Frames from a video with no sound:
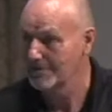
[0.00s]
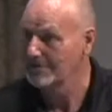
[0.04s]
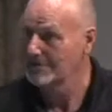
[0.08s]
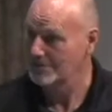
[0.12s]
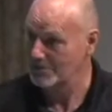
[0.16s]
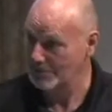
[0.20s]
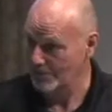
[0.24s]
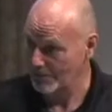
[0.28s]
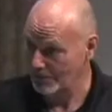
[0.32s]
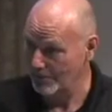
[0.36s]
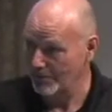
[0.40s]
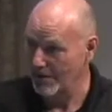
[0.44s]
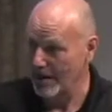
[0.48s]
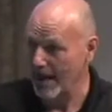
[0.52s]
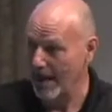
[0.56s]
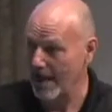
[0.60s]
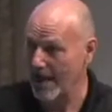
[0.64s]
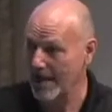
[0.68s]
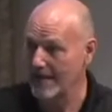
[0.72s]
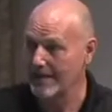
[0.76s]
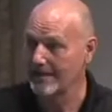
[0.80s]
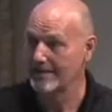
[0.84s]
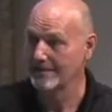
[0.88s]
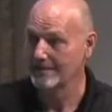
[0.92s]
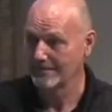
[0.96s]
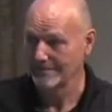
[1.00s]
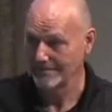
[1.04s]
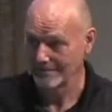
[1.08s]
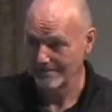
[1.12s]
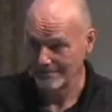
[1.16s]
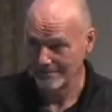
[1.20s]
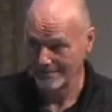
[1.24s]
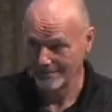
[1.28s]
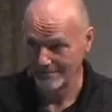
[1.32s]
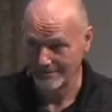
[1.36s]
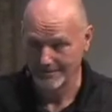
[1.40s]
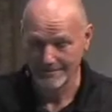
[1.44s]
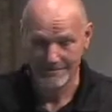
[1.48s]
So I
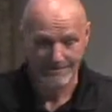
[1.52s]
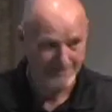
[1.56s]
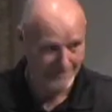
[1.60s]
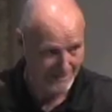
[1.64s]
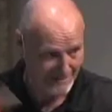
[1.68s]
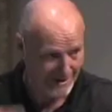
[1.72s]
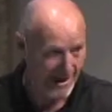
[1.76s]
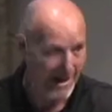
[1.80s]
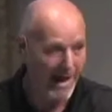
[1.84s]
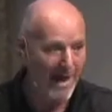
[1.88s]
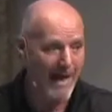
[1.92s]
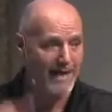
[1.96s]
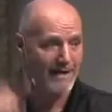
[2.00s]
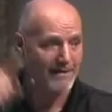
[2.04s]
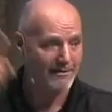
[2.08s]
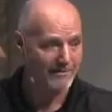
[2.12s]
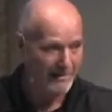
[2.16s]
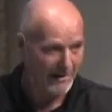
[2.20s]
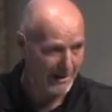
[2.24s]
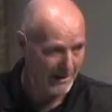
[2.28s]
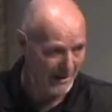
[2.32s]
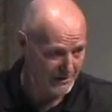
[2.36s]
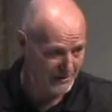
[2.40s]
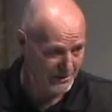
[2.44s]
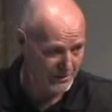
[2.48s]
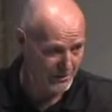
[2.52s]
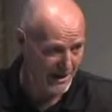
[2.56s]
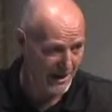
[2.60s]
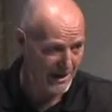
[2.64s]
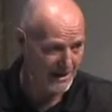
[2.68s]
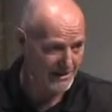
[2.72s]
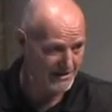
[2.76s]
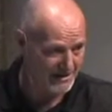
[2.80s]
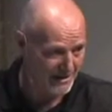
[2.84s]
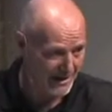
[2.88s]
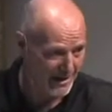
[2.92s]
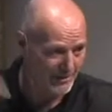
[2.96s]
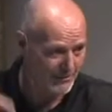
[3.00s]
I
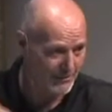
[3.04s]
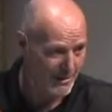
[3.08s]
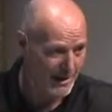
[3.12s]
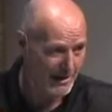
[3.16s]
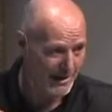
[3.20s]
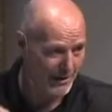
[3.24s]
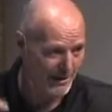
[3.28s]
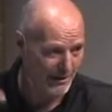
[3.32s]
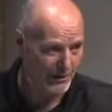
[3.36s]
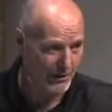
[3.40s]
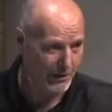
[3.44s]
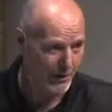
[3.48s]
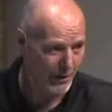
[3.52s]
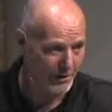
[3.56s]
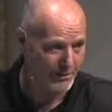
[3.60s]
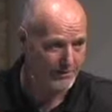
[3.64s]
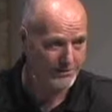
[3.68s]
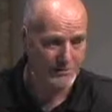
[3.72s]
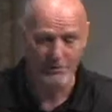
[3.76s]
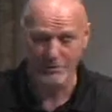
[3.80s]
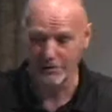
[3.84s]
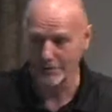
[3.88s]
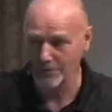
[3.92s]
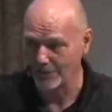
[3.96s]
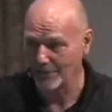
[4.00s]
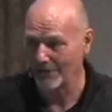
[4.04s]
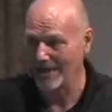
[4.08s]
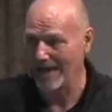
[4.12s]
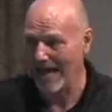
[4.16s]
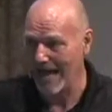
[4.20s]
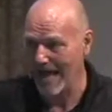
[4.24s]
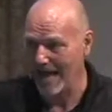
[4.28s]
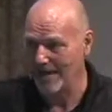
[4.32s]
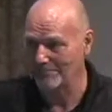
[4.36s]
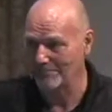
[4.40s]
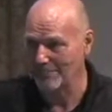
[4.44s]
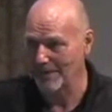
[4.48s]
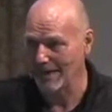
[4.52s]
adjust. I make a cultural
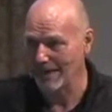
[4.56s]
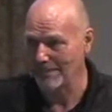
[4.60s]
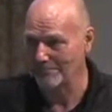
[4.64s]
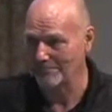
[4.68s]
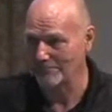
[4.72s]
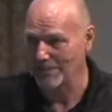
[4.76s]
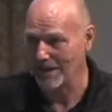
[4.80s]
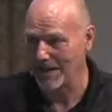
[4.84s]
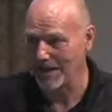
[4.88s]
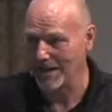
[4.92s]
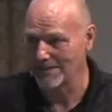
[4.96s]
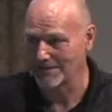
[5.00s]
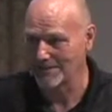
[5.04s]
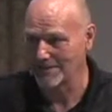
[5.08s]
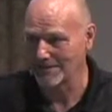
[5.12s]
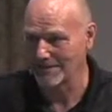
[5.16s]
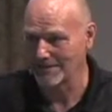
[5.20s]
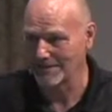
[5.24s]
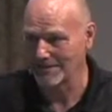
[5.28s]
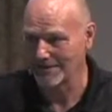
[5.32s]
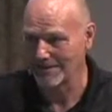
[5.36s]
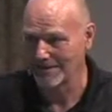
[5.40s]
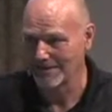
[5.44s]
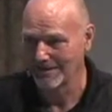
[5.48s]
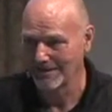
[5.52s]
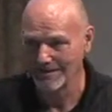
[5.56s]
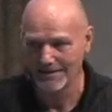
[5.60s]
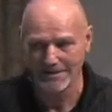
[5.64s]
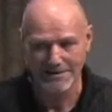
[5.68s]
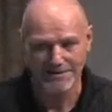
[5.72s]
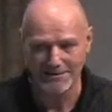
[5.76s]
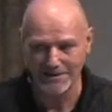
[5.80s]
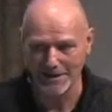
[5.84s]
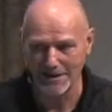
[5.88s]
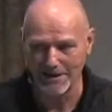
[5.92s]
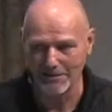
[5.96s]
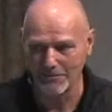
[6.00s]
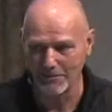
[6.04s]
adaptation
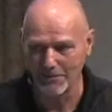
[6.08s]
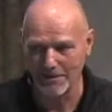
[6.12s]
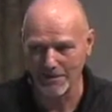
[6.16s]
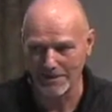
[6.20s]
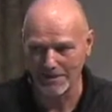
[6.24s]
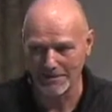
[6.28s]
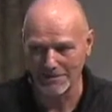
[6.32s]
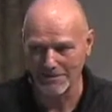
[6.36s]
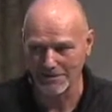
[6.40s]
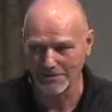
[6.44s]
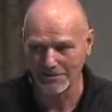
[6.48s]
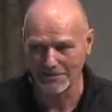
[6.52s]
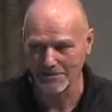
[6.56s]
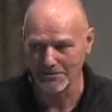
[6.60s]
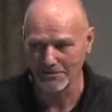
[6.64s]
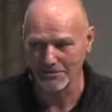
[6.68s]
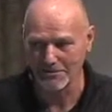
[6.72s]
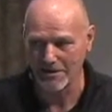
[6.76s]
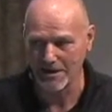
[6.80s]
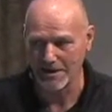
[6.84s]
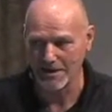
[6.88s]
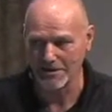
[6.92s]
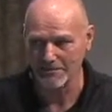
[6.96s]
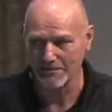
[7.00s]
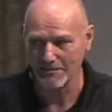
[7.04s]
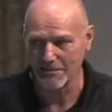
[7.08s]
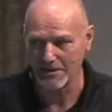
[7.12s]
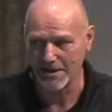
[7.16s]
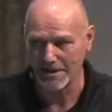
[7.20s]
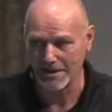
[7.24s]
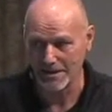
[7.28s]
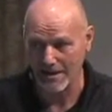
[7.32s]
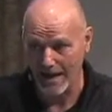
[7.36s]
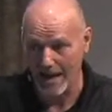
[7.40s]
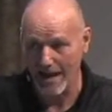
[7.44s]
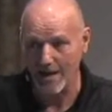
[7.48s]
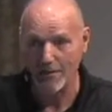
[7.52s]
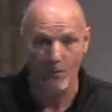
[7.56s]
because I don't want attention drawn to
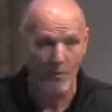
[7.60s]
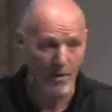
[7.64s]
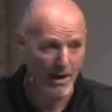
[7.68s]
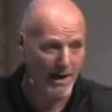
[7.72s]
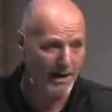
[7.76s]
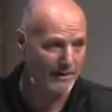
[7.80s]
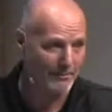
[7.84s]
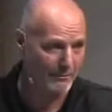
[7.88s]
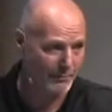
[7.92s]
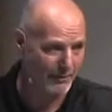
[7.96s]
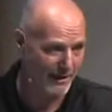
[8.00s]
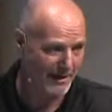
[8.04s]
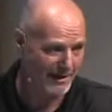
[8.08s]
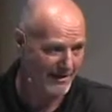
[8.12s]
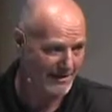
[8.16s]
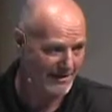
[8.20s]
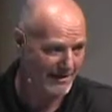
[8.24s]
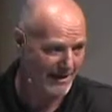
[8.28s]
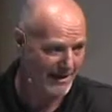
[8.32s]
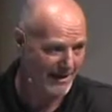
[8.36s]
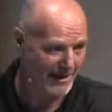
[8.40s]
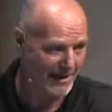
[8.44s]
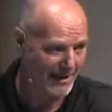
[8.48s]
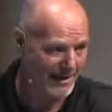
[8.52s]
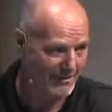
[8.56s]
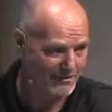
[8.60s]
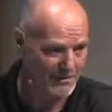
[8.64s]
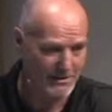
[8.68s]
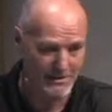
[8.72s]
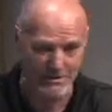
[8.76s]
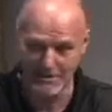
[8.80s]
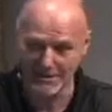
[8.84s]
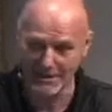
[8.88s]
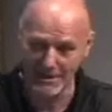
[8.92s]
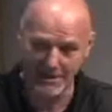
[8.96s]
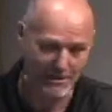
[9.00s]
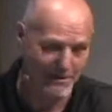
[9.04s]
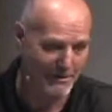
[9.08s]
me. I want to blend in. I'm
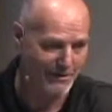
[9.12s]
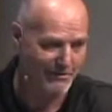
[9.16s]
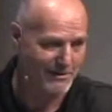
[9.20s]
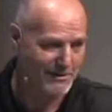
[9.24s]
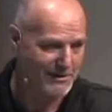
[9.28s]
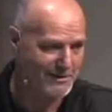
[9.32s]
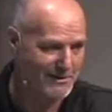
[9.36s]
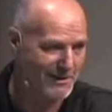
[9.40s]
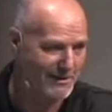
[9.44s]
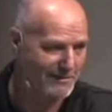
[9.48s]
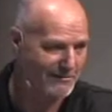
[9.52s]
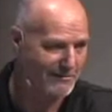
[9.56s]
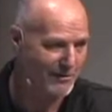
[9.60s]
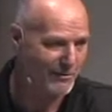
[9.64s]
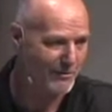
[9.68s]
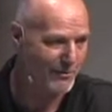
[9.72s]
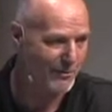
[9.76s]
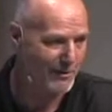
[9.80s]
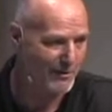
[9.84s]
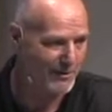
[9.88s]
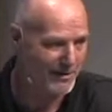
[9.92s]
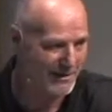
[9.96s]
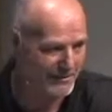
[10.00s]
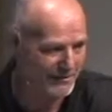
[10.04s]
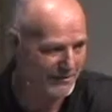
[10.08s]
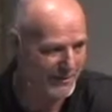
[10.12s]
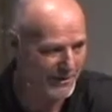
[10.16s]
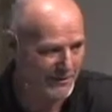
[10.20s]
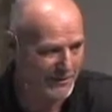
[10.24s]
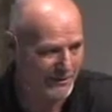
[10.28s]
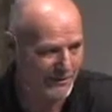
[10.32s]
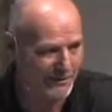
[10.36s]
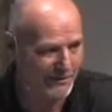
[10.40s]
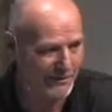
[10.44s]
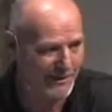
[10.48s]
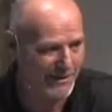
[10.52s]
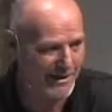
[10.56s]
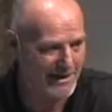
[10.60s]
just there to receive the word and what the
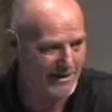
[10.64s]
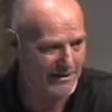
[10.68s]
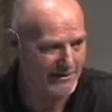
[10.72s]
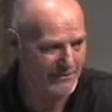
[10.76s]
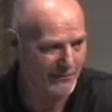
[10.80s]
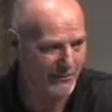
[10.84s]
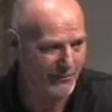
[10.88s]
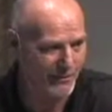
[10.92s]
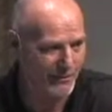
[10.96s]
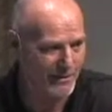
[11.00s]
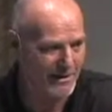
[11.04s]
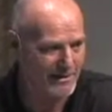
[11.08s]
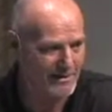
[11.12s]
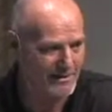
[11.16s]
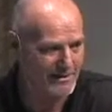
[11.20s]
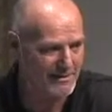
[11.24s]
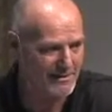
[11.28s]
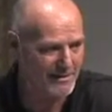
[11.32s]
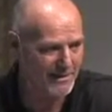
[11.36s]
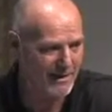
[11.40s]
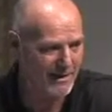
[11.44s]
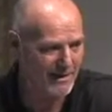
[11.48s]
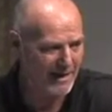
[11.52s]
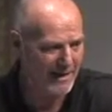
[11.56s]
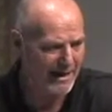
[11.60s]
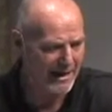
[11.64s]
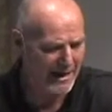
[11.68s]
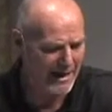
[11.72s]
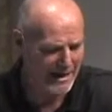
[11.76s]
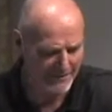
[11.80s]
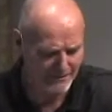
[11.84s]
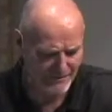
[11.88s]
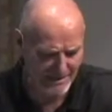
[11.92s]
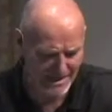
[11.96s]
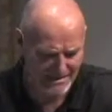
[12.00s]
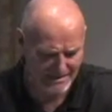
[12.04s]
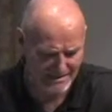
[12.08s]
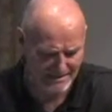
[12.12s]
Lord has for us. Uh,
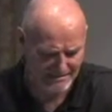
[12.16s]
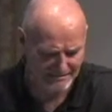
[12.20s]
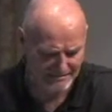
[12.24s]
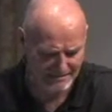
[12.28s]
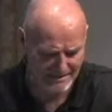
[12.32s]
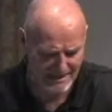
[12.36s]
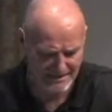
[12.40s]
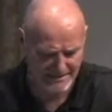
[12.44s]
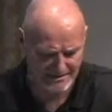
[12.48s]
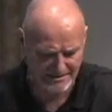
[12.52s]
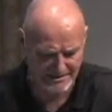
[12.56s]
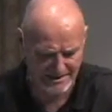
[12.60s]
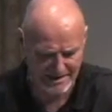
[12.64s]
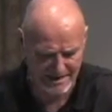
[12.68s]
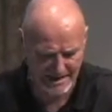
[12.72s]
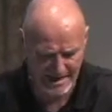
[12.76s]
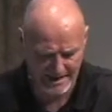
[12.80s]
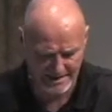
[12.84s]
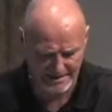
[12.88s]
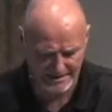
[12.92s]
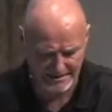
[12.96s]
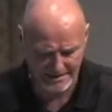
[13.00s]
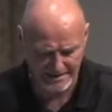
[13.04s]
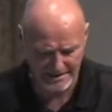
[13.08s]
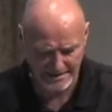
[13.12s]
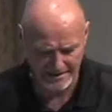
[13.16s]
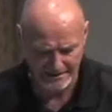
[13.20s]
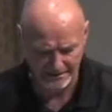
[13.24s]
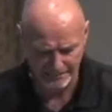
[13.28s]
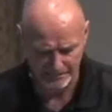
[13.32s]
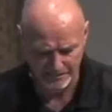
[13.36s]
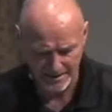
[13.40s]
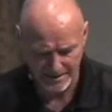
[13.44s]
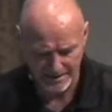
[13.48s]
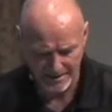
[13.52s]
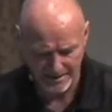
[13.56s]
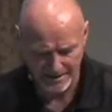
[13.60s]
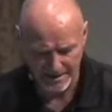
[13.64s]
that's, that's the idea.
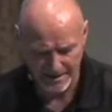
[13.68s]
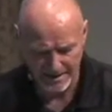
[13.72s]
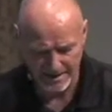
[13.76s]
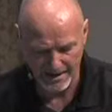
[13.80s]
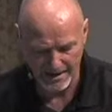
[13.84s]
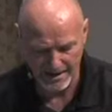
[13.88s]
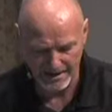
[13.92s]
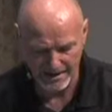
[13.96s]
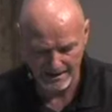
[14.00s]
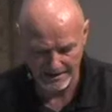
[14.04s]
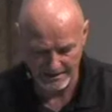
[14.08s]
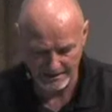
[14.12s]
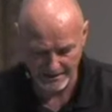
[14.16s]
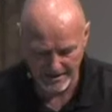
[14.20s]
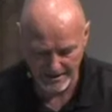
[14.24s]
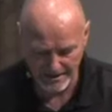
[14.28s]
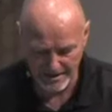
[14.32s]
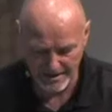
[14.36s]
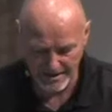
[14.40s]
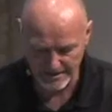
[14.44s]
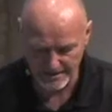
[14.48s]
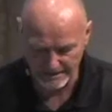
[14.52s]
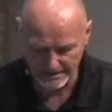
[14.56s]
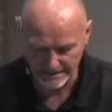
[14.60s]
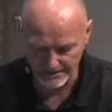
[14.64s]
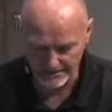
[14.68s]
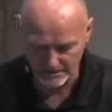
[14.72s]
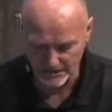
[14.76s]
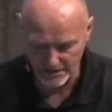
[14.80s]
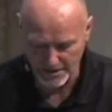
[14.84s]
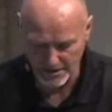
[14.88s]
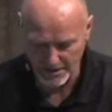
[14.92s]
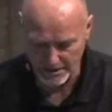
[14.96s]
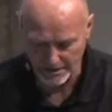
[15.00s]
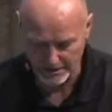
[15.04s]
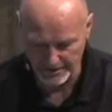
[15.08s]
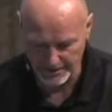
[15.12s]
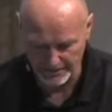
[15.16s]
Uh, in the end, we
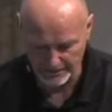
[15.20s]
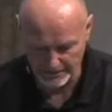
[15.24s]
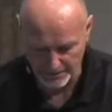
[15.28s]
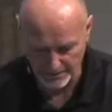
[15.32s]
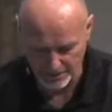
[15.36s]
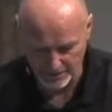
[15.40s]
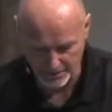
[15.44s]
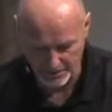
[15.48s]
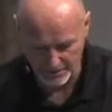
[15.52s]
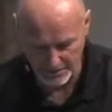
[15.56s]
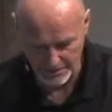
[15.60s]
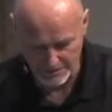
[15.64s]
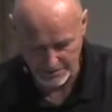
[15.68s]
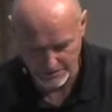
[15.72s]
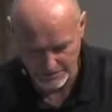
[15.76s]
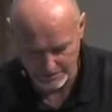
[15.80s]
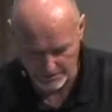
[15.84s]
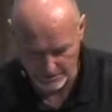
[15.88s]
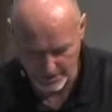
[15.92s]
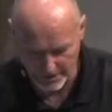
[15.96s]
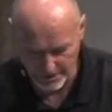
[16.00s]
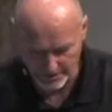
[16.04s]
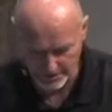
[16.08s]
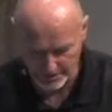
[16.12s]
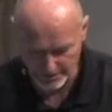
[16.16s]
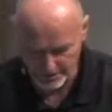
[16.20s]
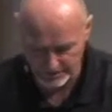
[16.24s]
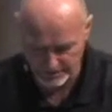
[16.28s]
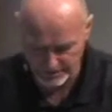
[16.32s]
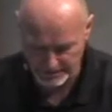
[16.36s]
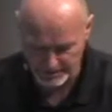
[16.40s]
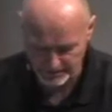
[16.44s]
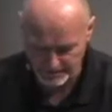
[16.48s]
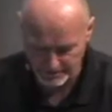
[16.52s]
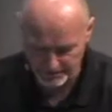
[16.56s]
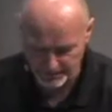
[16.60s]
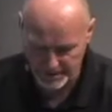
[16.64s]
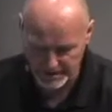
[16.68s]
all live according to our own
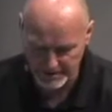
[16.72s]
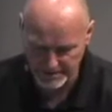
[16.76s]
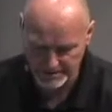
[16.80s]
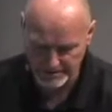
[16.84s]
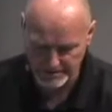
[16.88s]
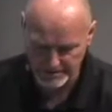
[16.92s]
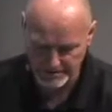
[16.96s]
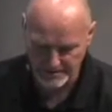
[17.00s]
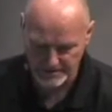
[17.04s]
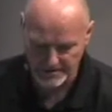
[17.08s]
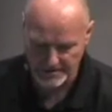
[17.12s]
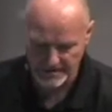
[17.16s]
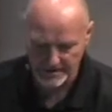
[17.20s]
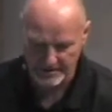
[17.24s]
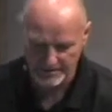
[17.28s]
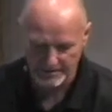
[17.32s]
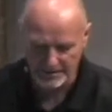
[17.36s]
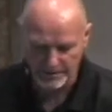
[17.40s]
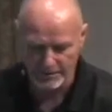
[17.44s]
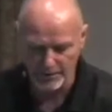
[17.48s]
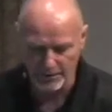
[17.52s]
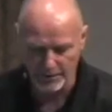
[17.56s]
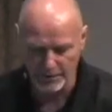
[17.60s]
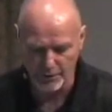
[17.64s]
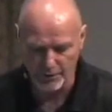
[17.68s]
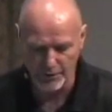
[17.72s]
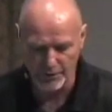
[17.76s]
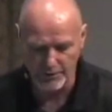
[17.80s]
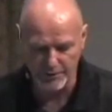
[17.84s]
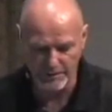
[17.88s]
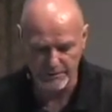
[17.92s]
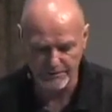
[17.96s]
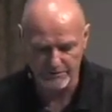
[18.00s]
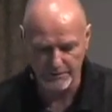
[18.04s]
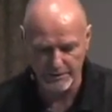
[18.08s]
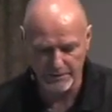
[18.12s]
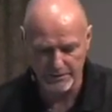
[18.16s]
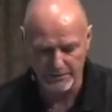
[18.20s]
convictions, but the goal
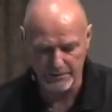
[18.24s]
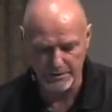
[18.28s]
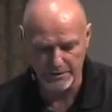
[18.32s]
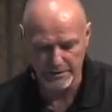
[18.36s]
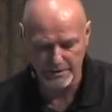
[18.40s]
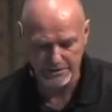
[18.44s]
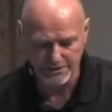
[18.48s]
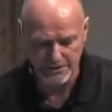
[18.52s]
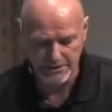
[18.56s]
of you is